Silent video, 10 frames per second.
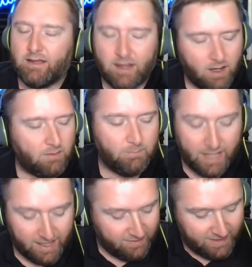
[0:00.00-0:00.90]
oh
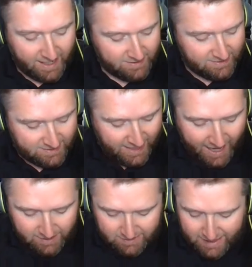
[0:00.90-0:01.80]
man, that
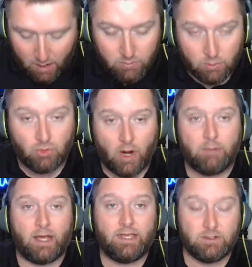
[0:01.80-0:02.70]
that that one will grind
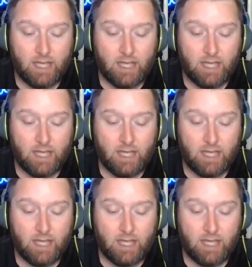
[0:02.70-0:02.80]
my gears.